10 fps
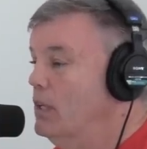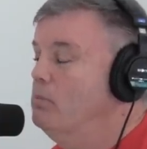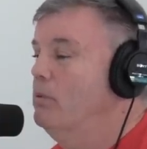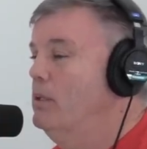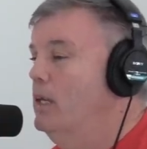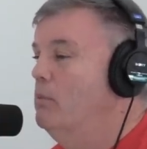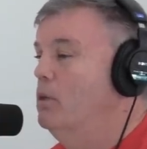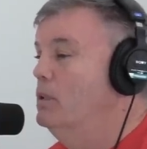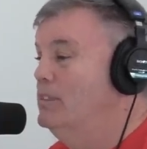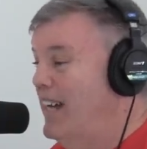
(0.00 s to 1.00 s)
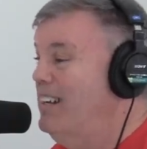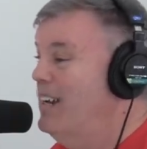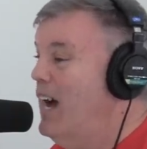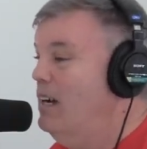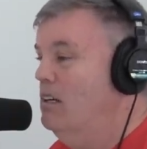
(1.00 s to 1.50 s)
That's pretty damn good. Is that
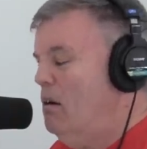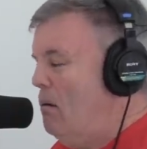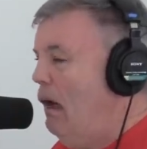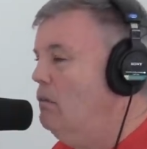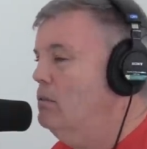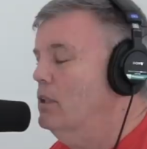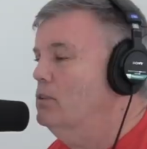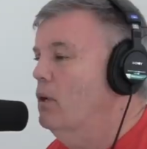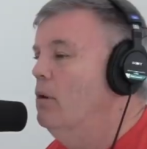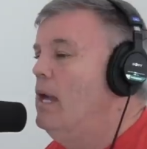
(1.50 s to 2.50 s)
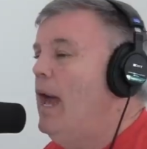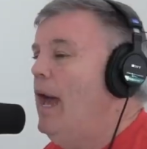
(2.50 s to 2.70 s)
a knock? Oh, I don't think so.